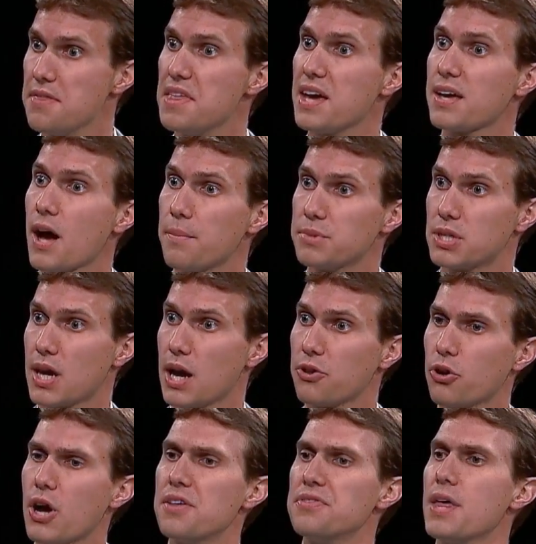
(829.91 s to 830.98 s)
They come
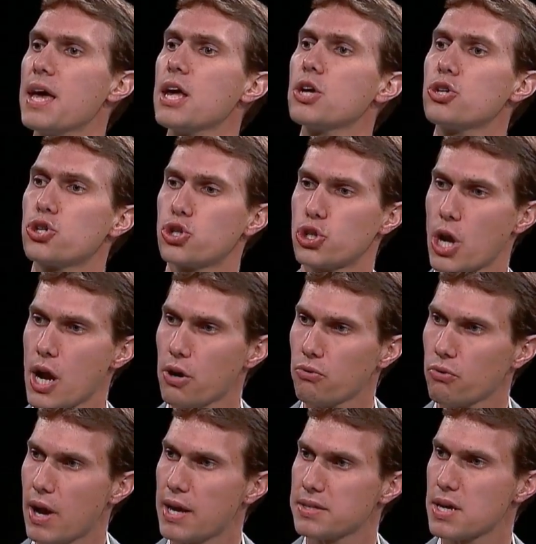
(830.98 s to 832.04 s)
together and they share
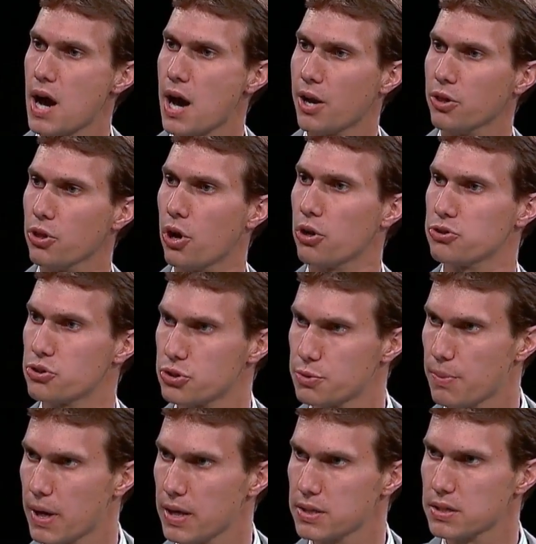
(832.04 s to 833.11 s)
rent on a larger
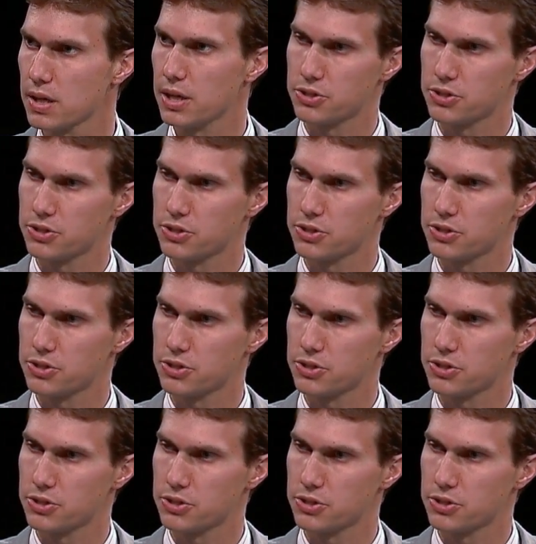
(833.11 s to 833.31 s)
space.